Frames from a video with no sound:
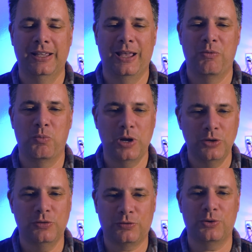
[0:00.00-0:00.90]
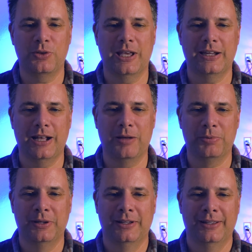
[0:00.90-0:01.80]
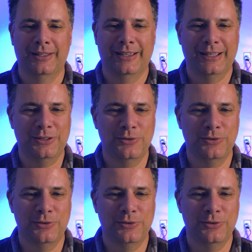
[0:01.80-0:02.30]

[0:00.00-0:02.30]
And when you stir that up and